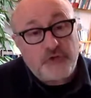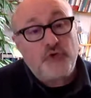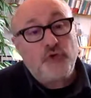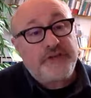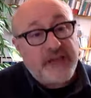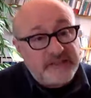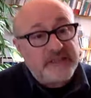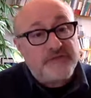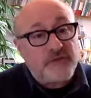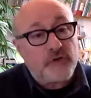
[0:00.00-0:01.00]
to
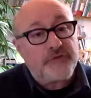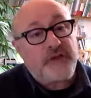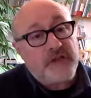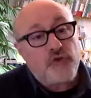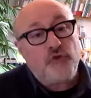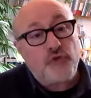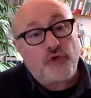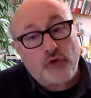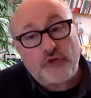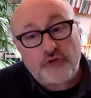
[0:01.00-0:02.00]
get involved
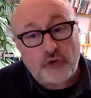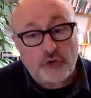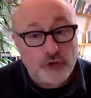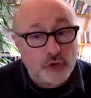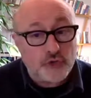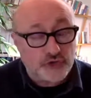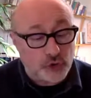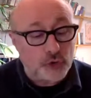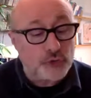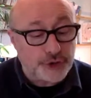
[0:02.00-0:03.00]
into those new
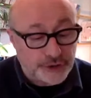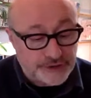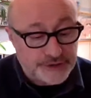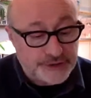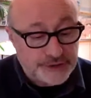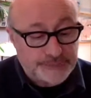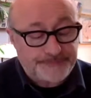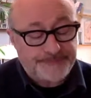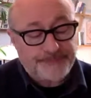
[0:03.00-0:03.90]
solutions.